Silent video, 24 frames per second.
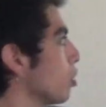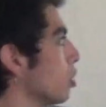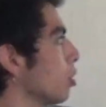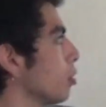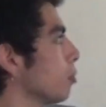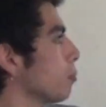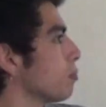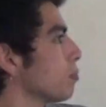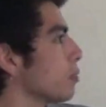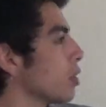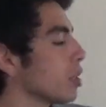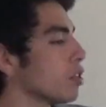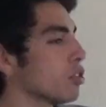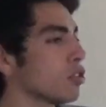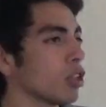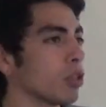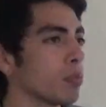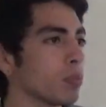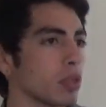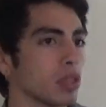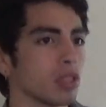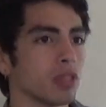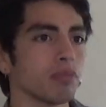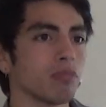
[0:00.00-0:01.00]
the
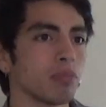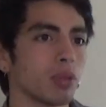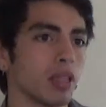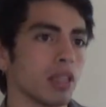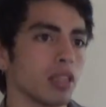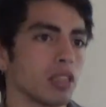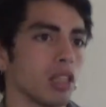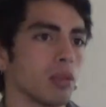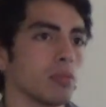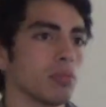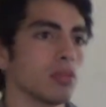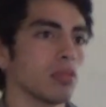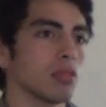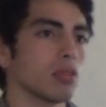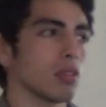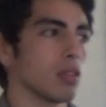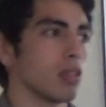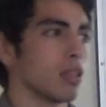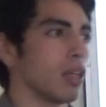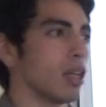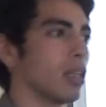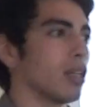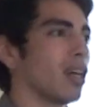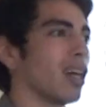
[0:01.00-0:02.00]
interpretive paradigm
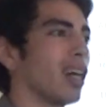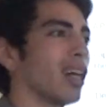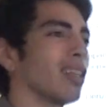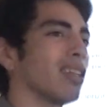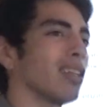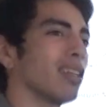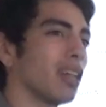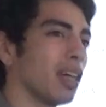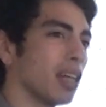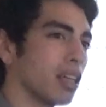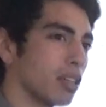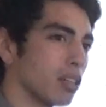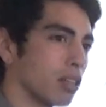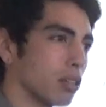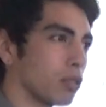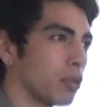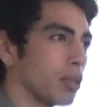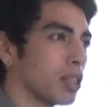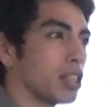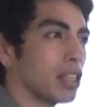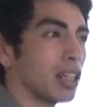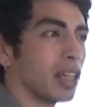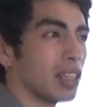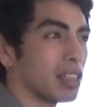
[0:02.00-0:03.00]
that, unlike
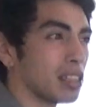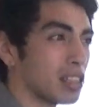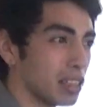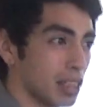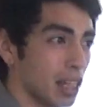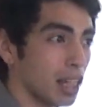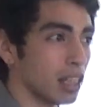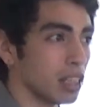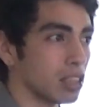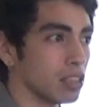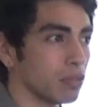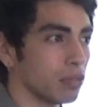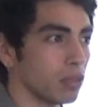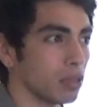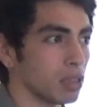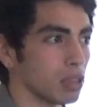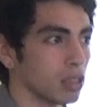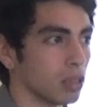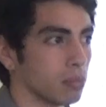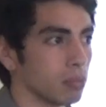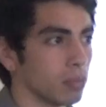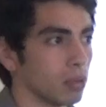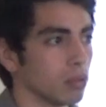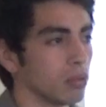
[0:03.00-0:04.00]
critical studies, for
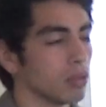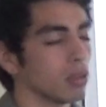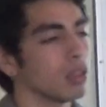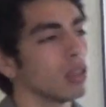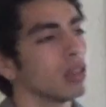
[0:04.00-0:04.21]
example,